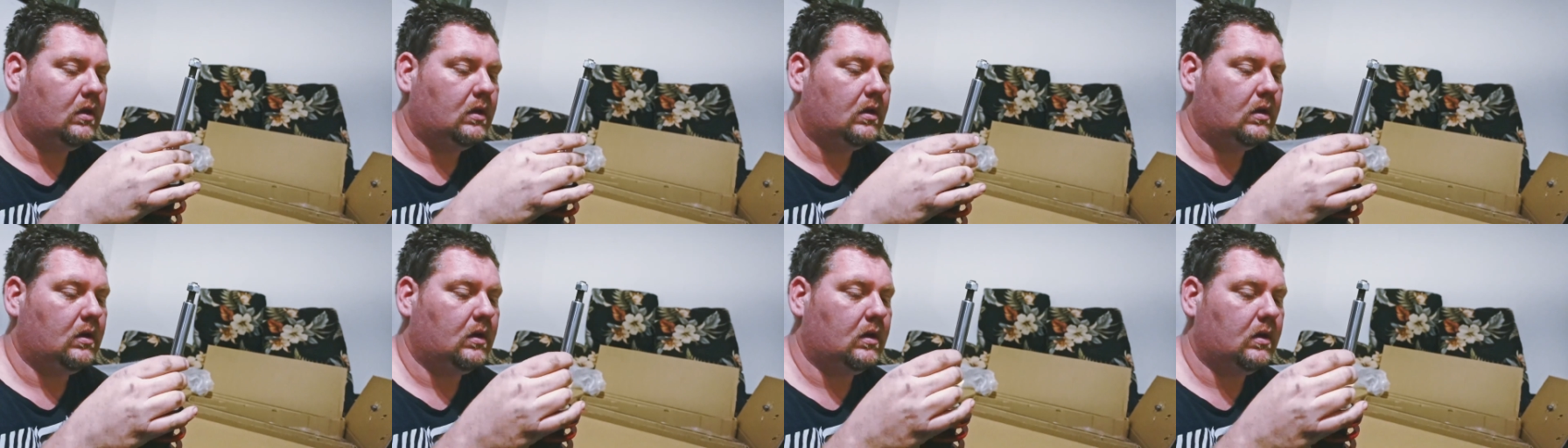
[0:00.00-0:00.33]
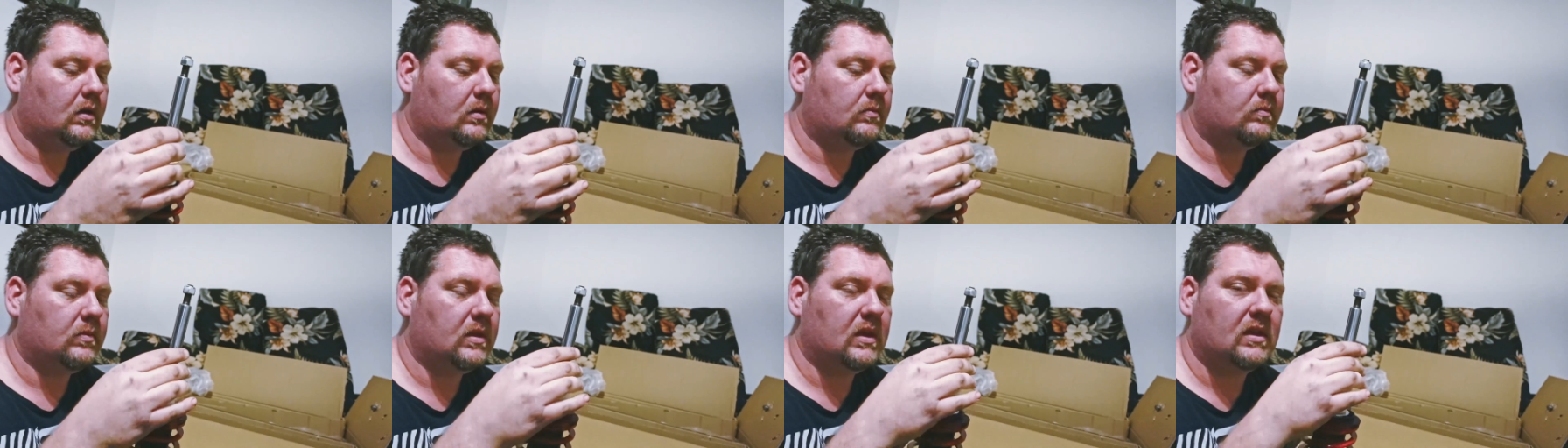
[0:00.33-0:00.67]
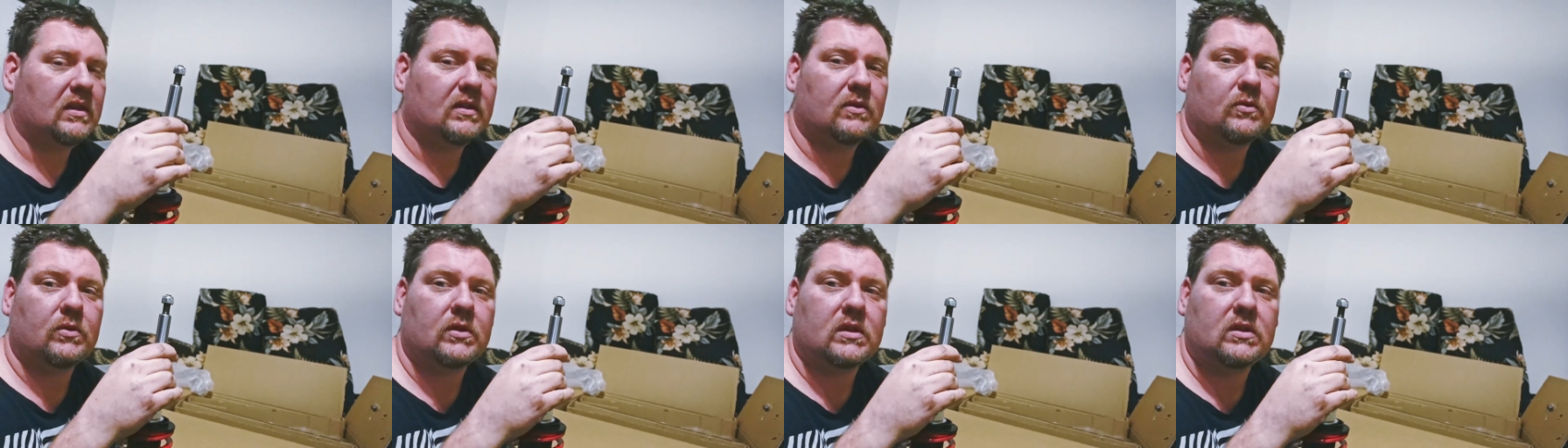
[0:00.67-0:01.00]
Kind of
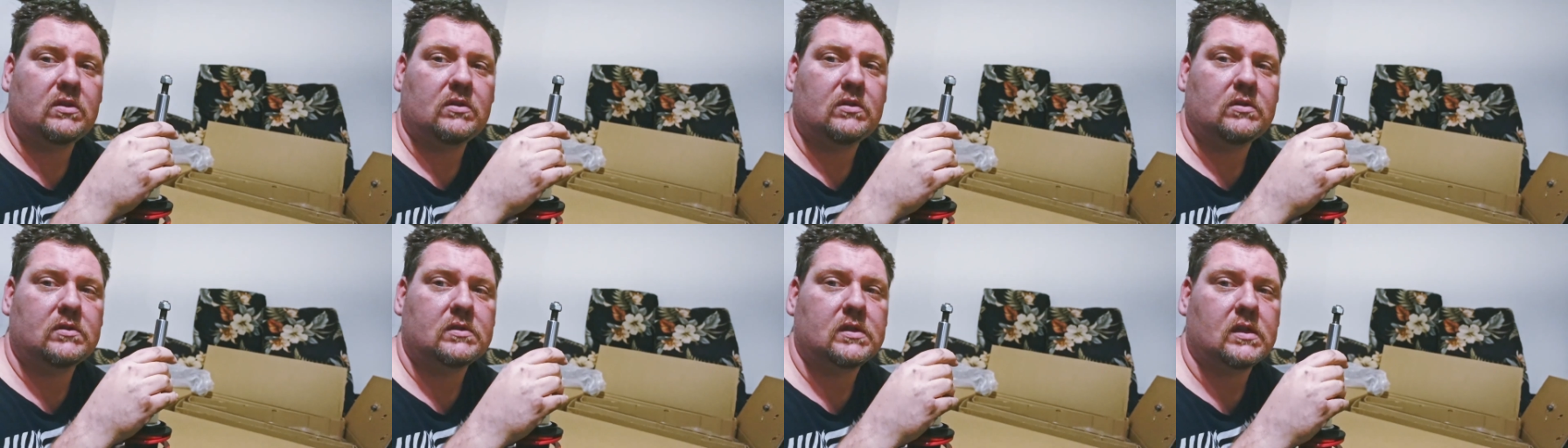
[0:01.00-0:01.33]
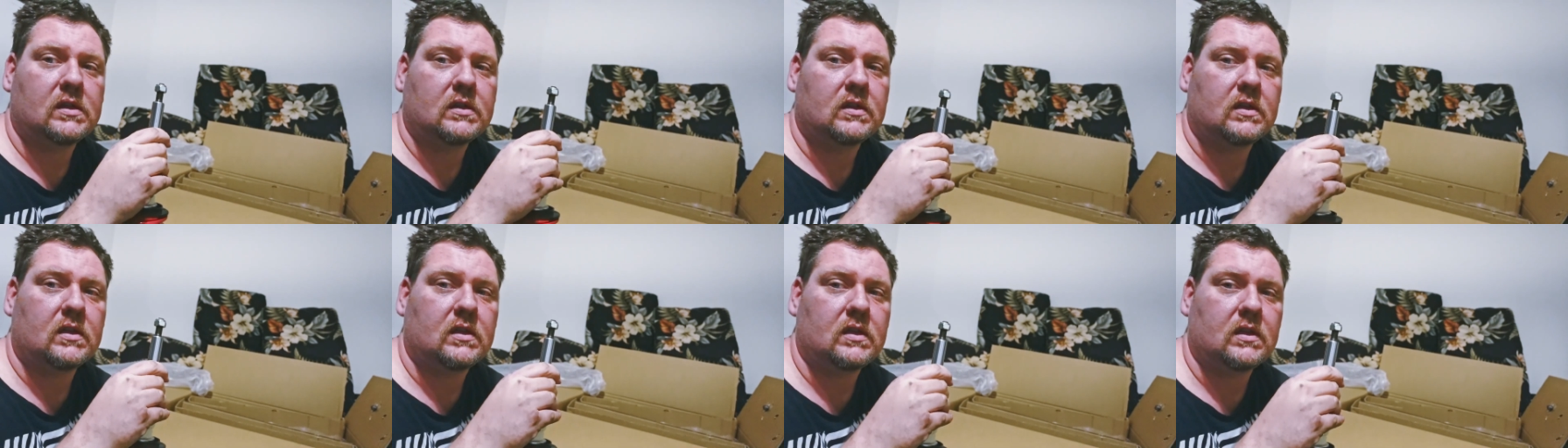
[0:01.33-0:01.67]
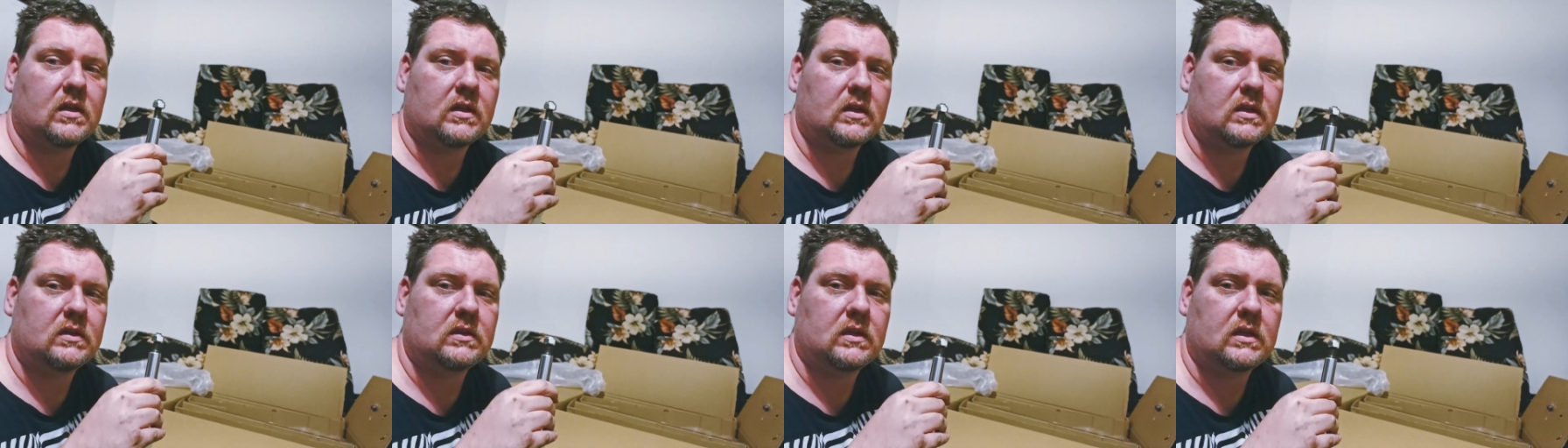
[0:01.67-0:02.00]
like what they use on
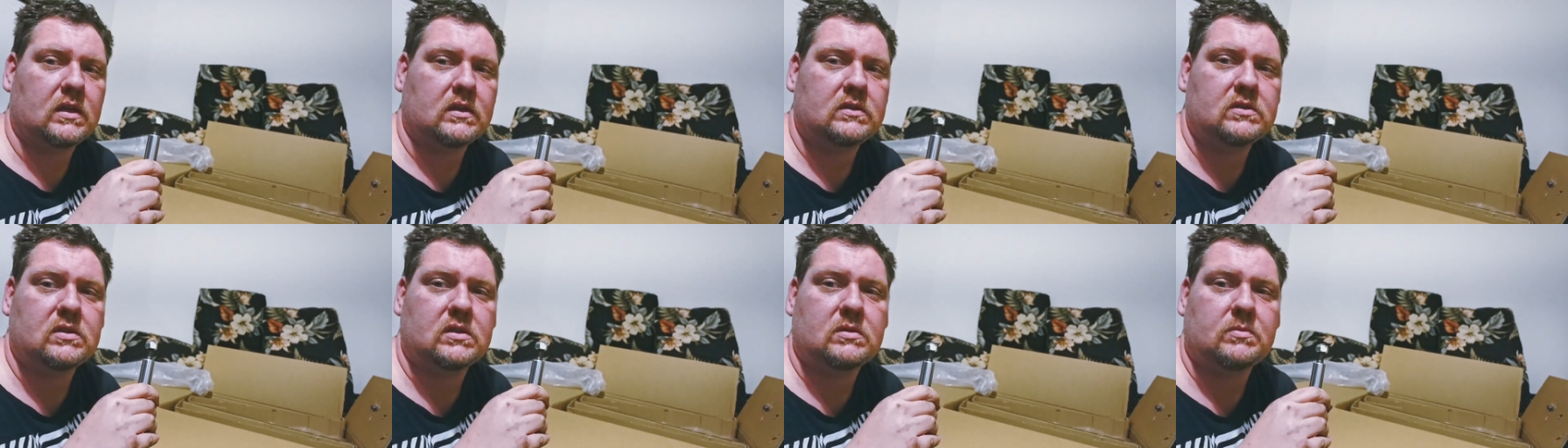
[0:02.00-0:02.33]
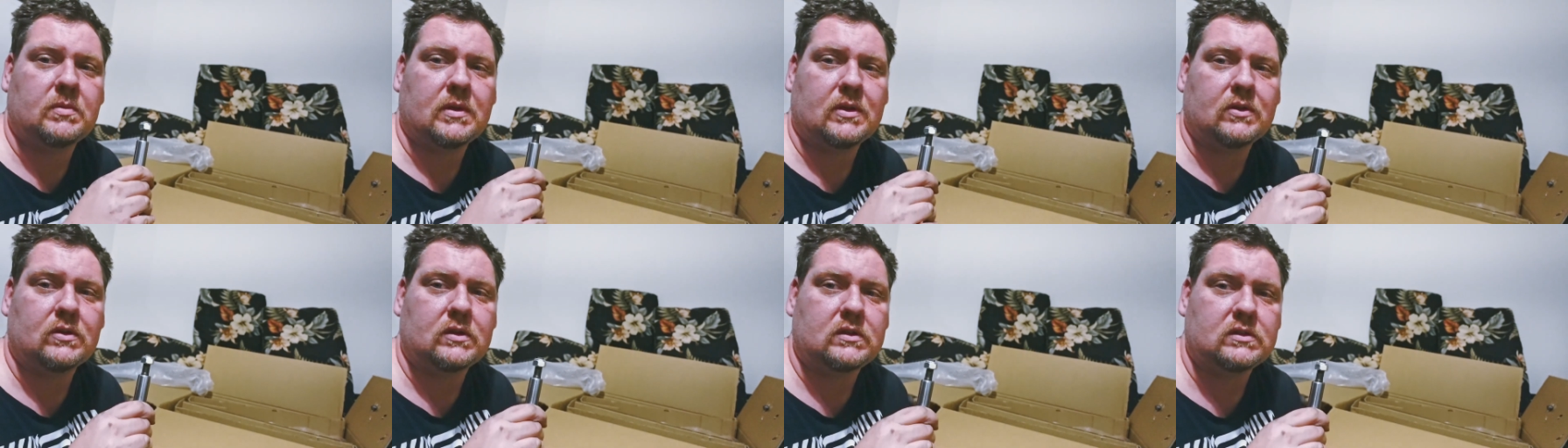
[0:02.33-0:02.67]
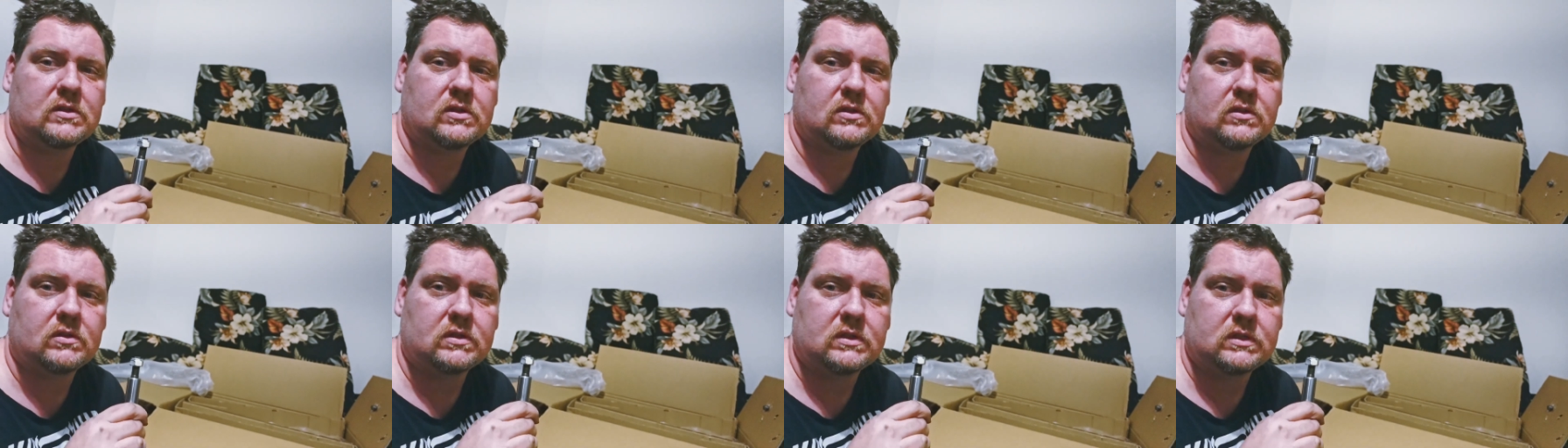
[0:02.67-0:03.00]
engine mount
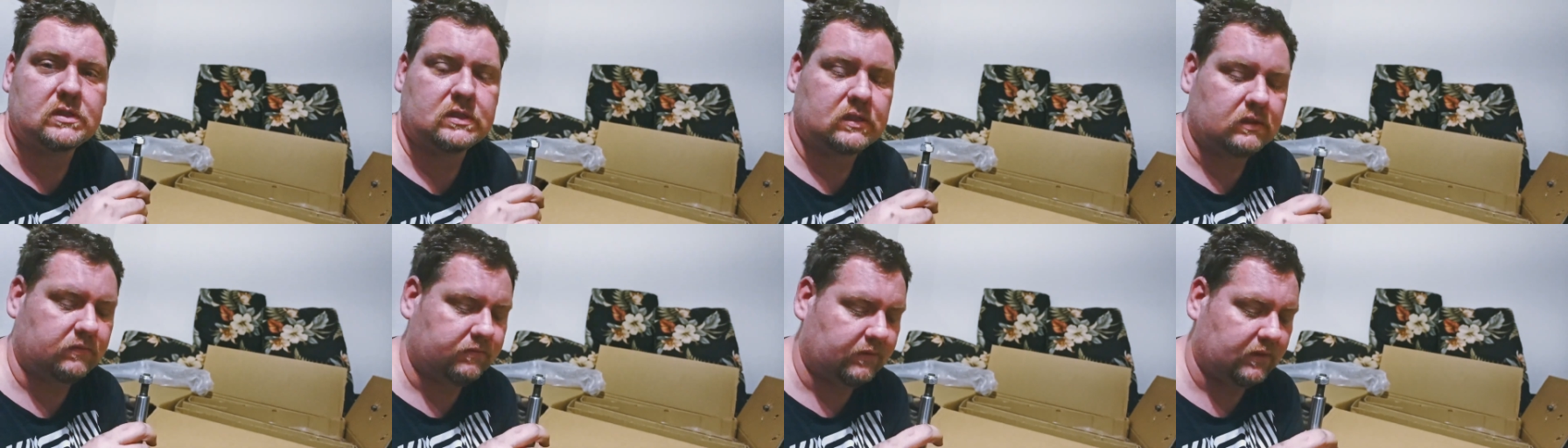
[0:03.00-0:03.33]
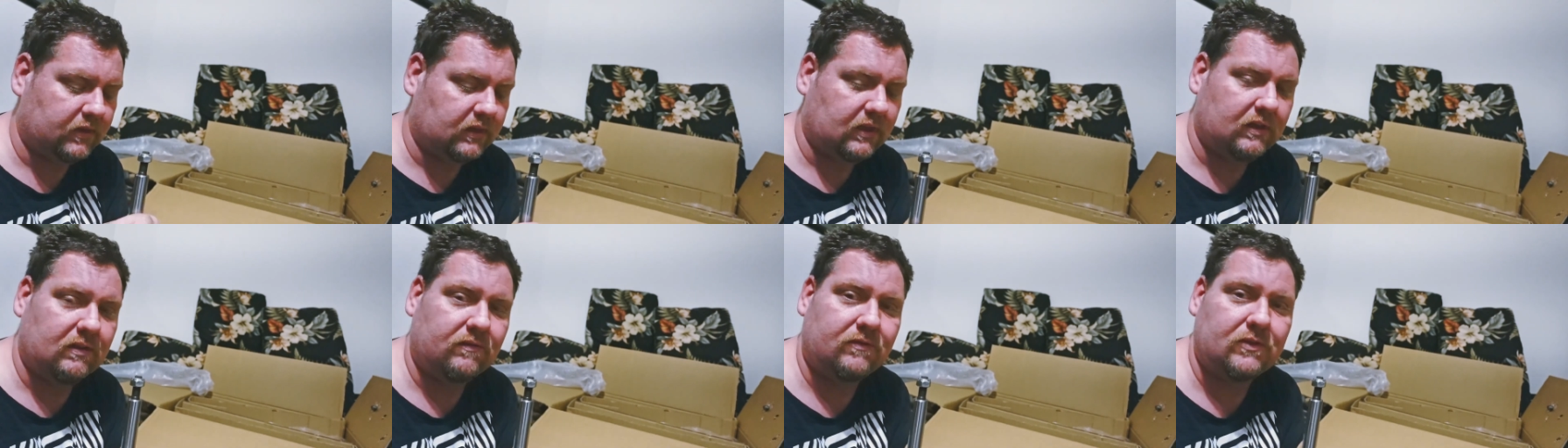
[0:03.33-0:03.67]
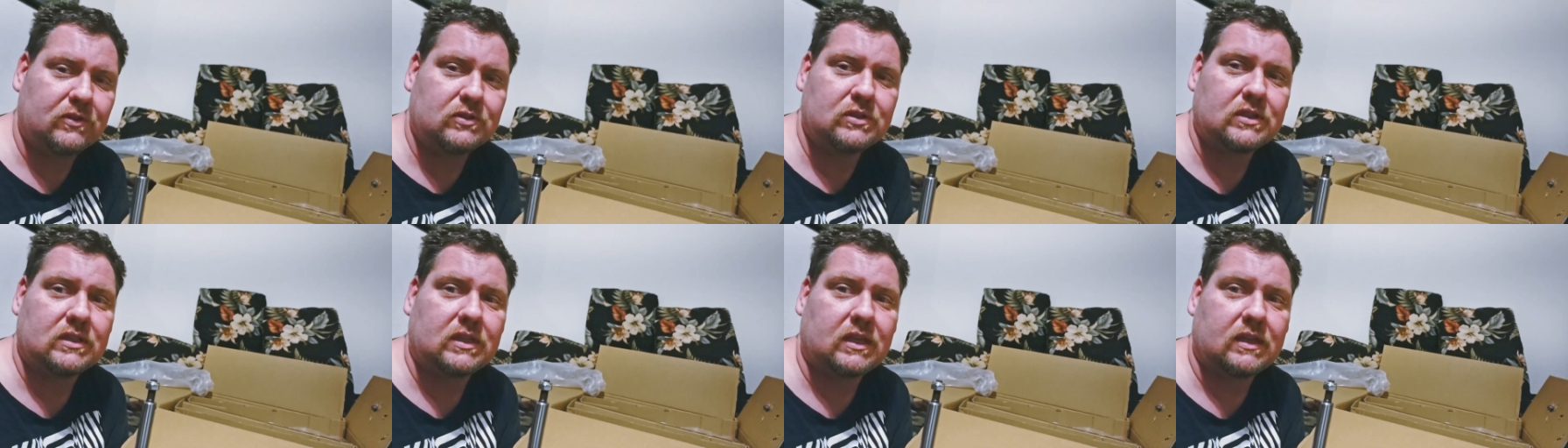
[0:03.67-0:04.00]
inserts and stuff like that.
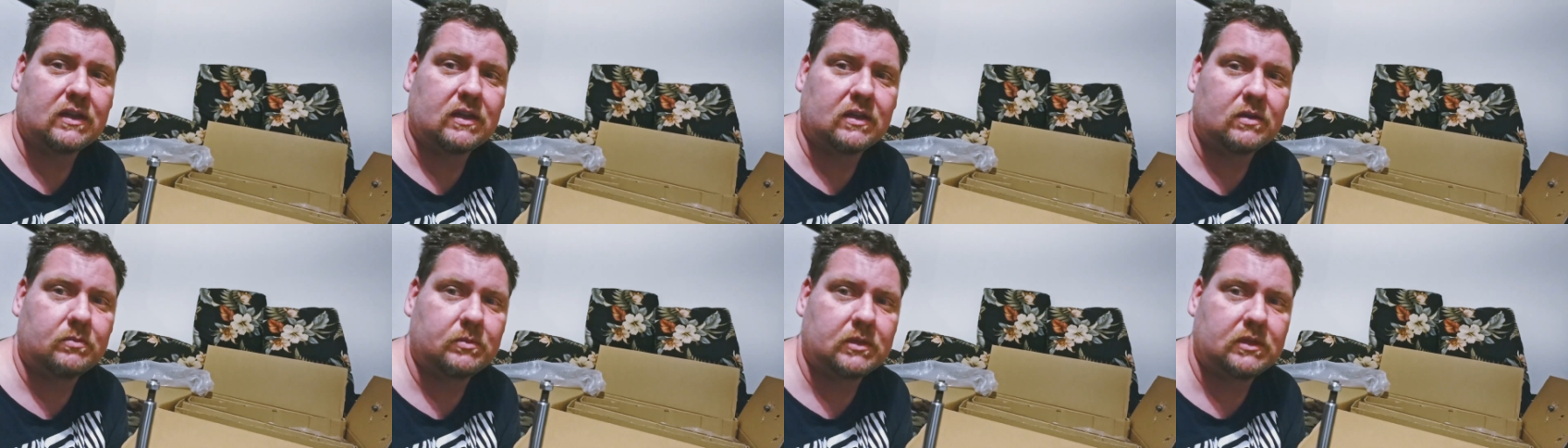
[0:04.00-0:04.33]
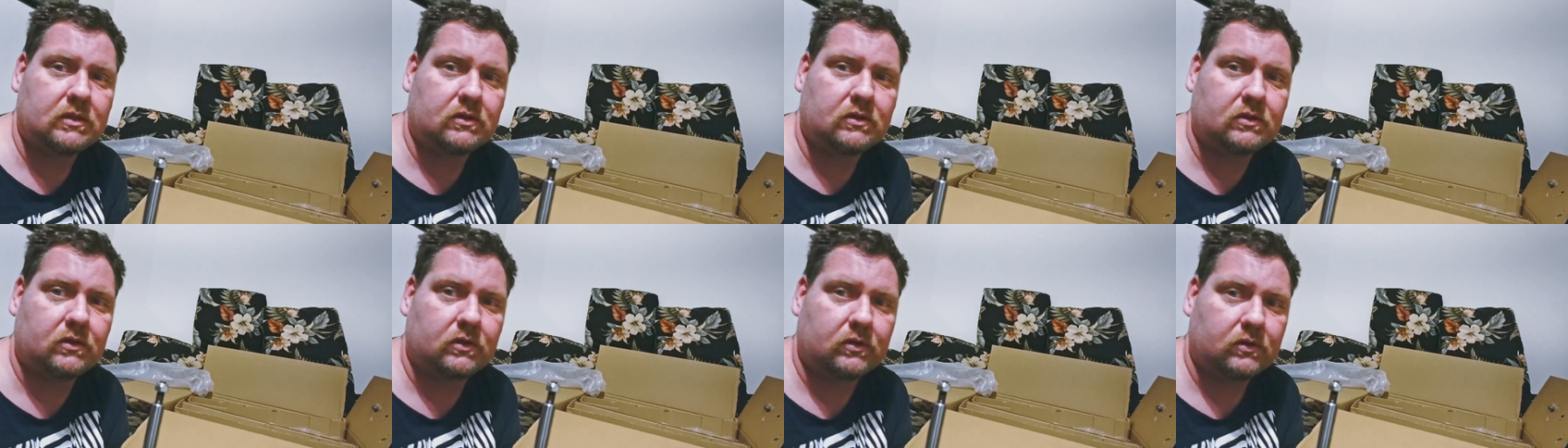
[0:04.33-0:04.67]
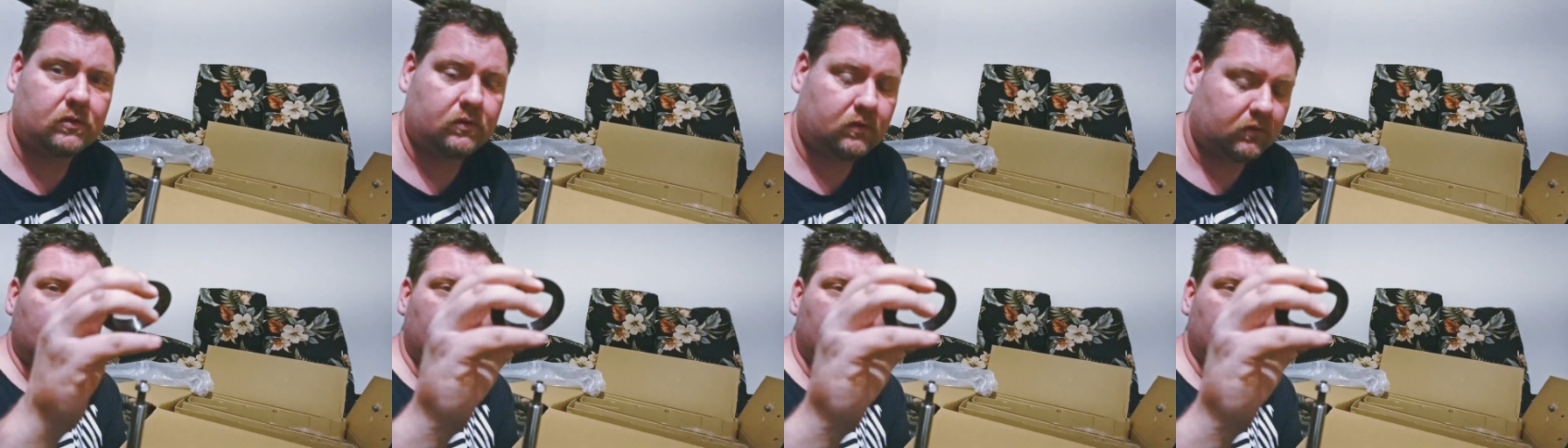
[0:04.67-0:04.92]
Feels like that kind of material.